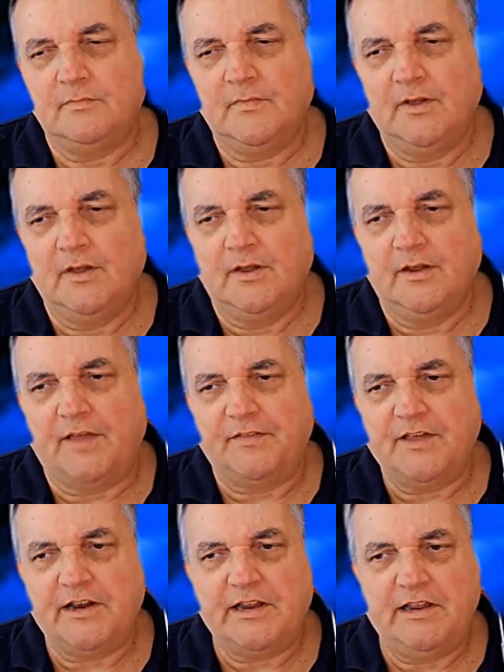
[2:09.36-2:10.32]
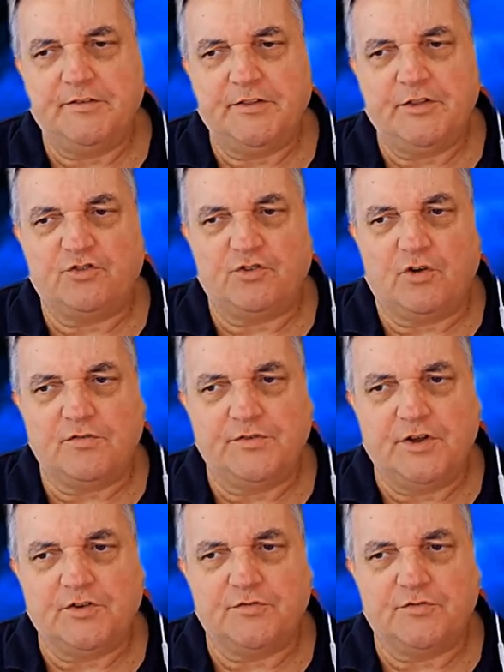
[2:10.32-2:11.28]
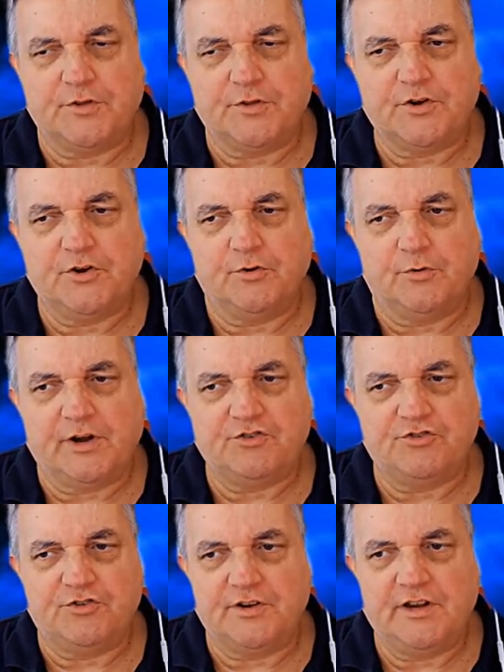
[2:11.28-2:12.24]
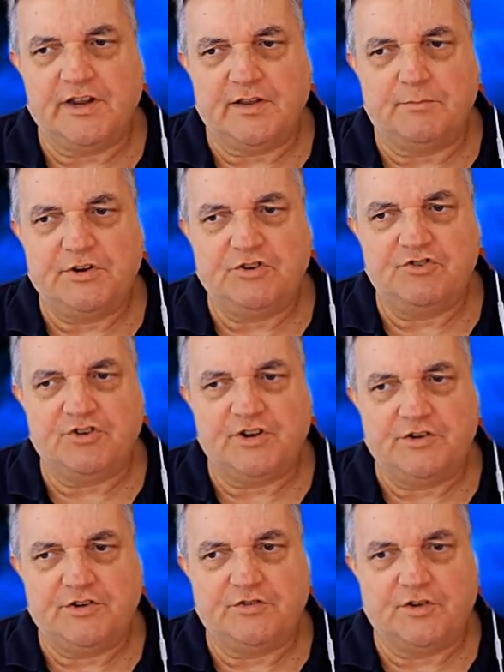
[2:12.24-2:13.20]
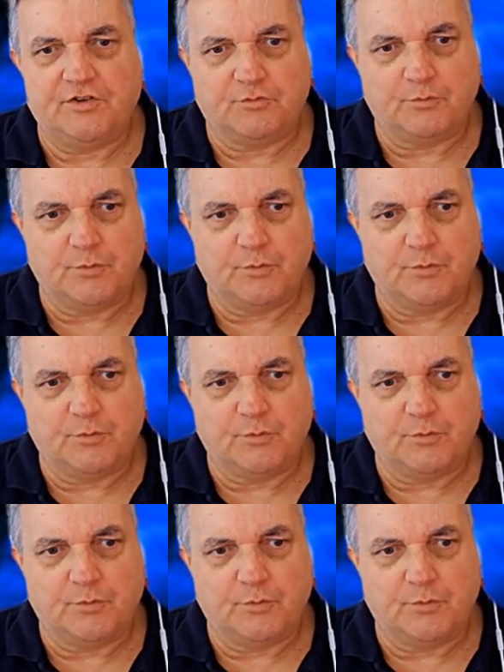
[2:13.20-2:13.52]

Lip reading: And then even the softness for the correction can be changed as well.